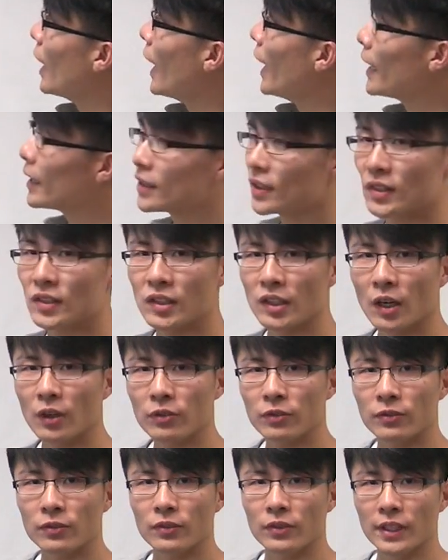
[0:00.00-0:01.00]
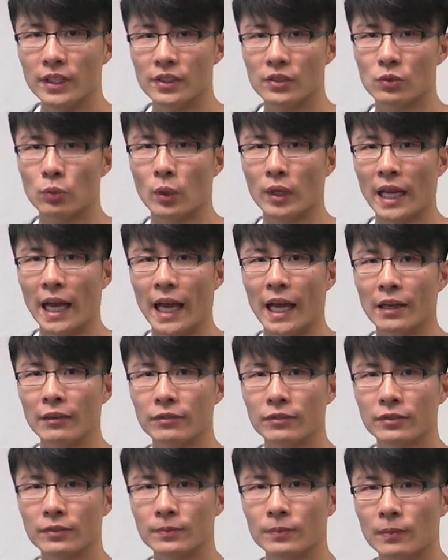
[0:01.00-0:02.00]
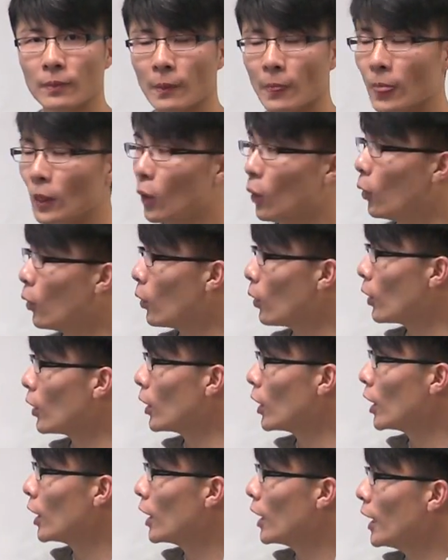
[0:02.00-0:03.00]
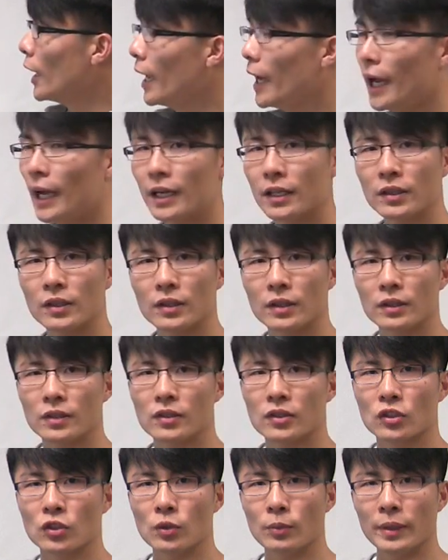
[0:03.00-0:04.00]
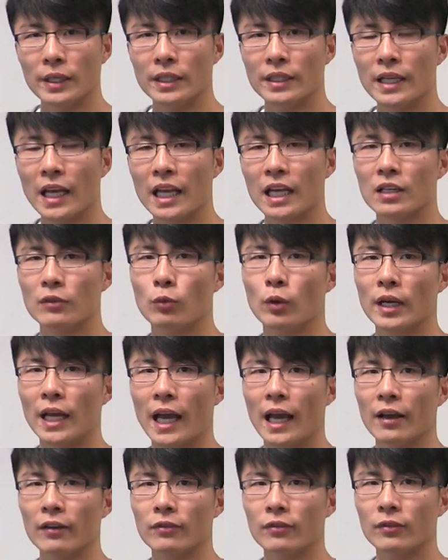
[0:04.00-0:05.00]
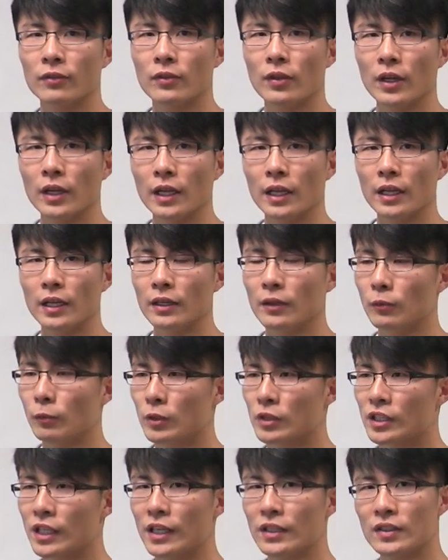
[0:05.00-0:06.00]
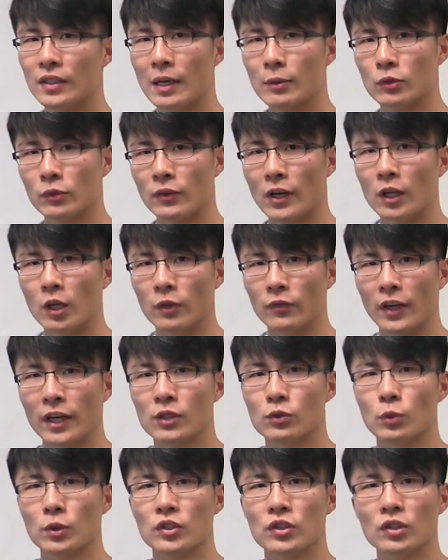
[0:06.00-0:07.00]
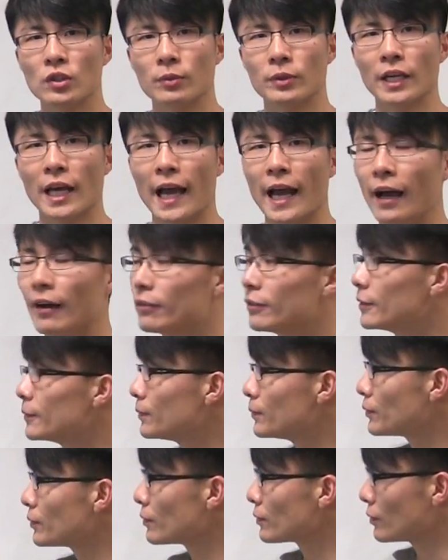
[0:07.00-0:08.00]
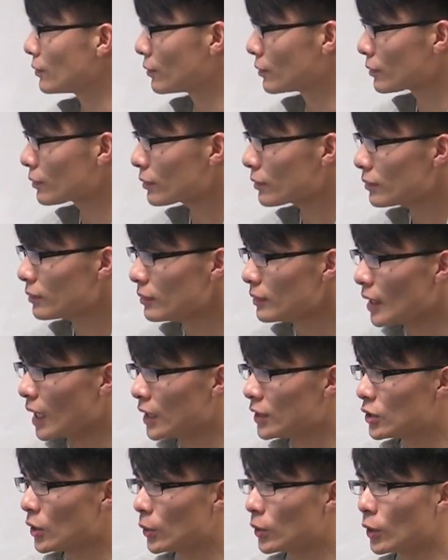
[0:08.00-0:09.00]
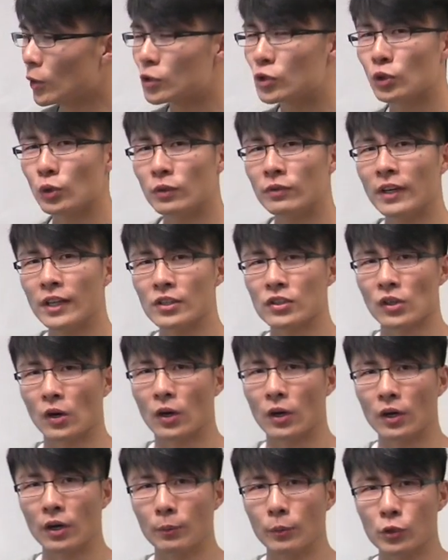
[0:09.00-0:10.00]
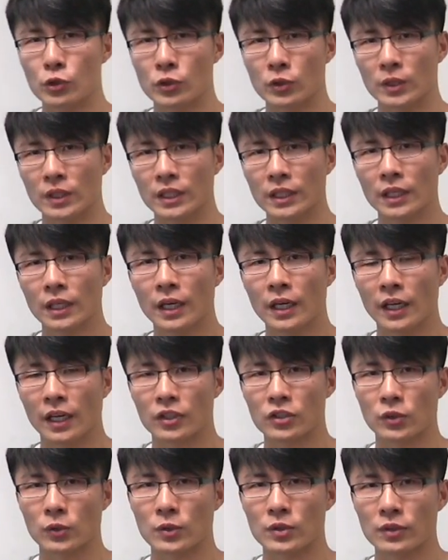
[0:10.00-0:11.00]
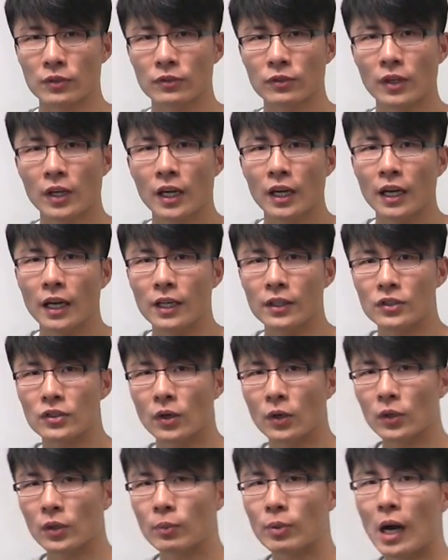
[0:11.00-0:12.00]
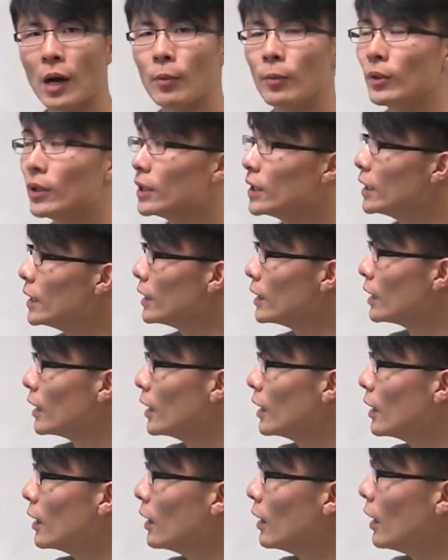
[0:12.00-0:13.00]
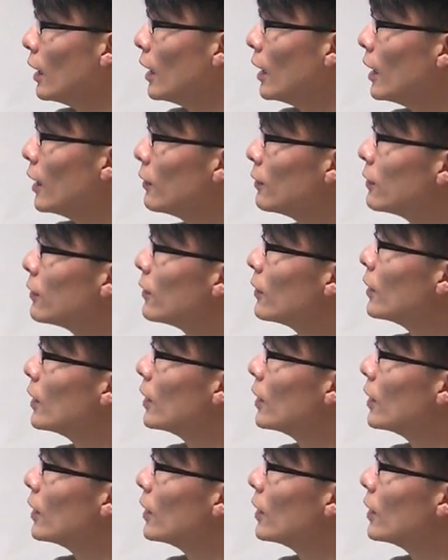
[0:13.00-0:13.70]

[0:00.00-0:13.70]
x itself is 1/2, or x could be -1/2, in which case the absolute value of x would still be 1/2. And so those two events are mutually exclusive. And so the probability of